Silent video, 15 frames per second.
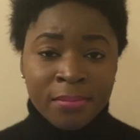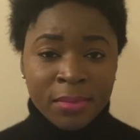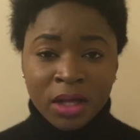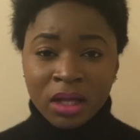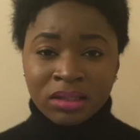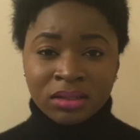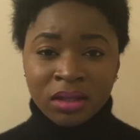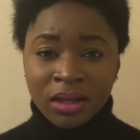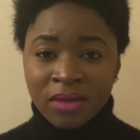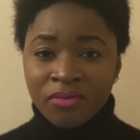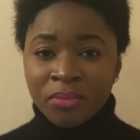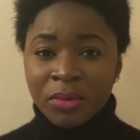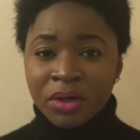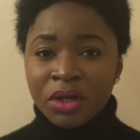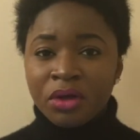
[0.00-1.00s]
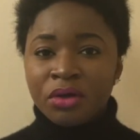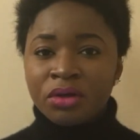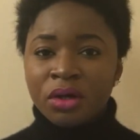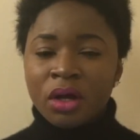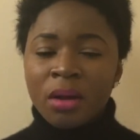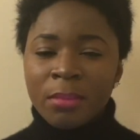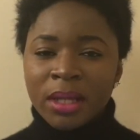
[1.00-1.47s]
because not everybody you're
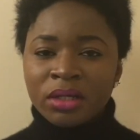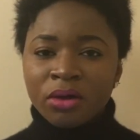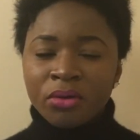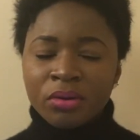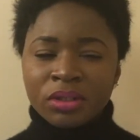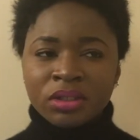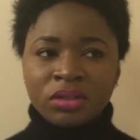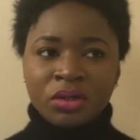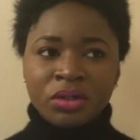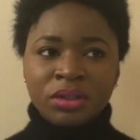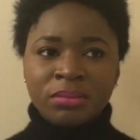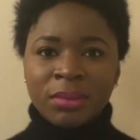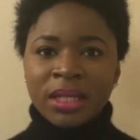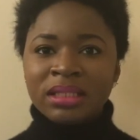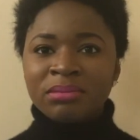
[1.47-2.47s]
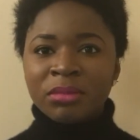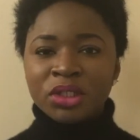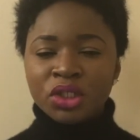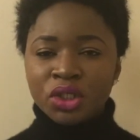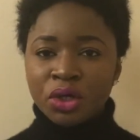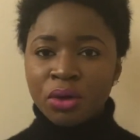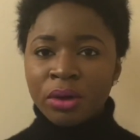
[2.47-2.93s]
going to come across is going to be as
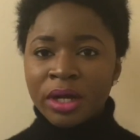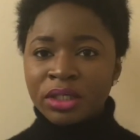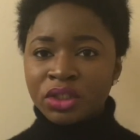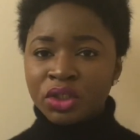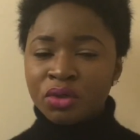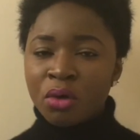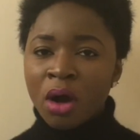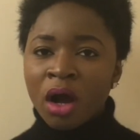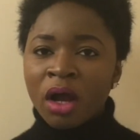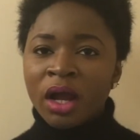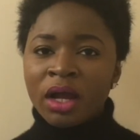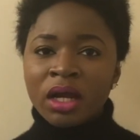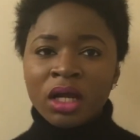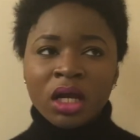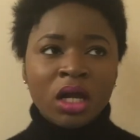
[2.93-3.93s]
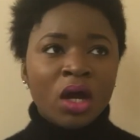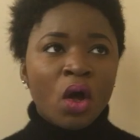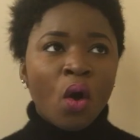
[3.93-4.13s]
mature as you are,